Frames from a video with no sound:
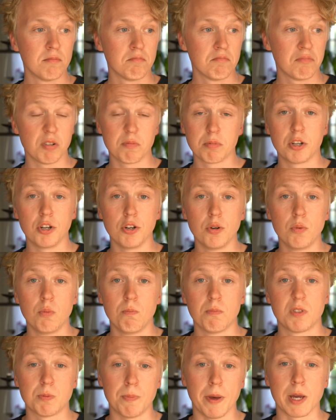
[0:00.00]
some good
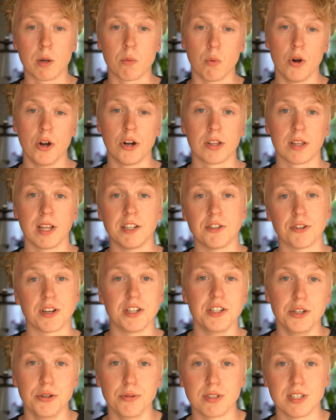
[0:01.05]
spec work that you
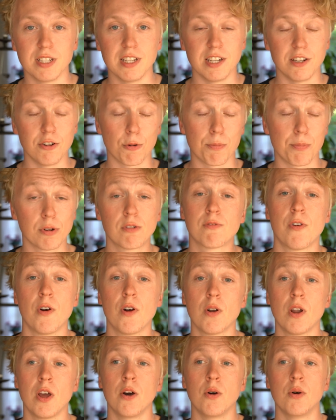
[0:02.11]
can use in your
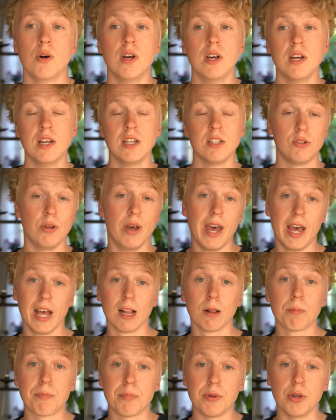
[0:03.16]
portfolio to
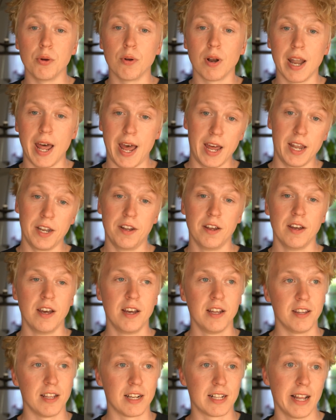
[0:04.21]
help you land
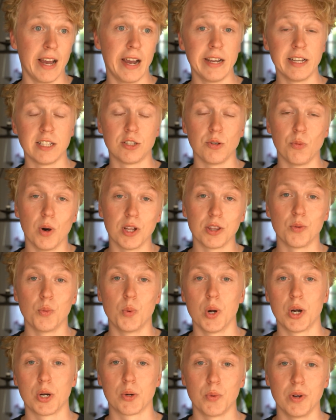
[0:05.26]
the clients you want to
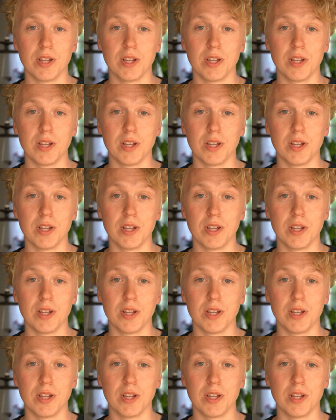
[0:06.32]
work